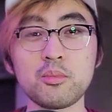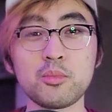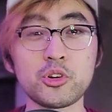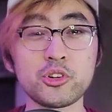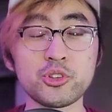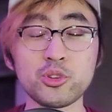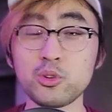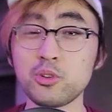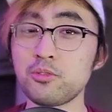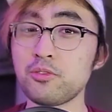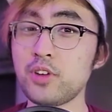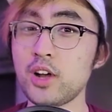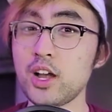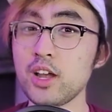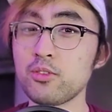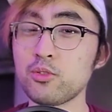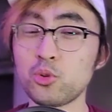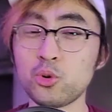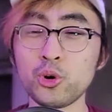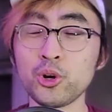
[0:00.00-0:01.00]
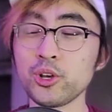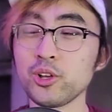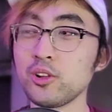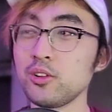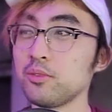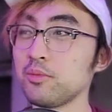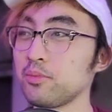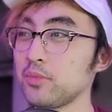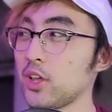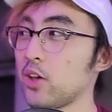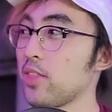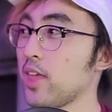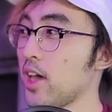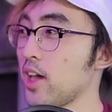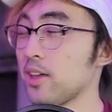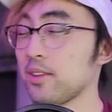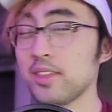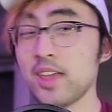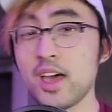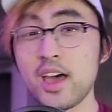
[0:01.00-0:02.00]
Persona 5 Royal. Now
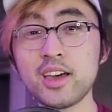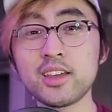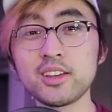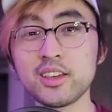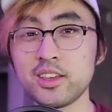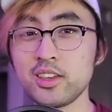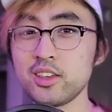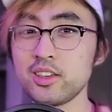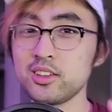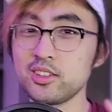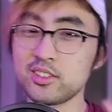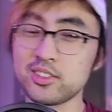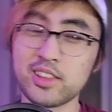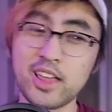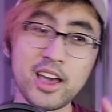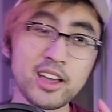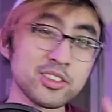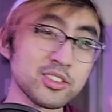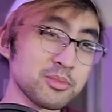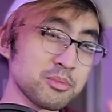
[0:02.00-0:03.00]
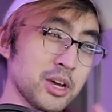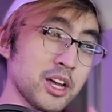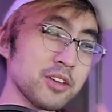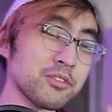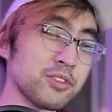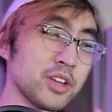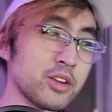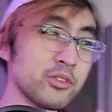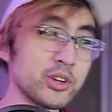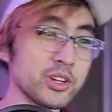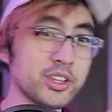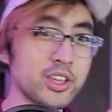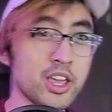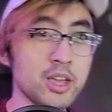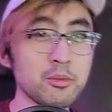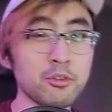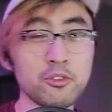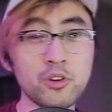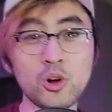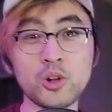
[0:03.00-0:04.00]
that that is that's my favorite
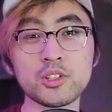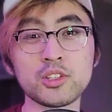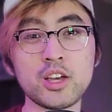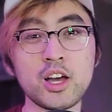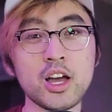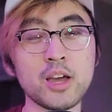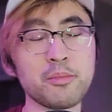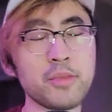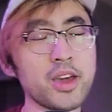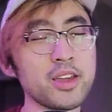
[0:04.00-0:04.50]
game of all time,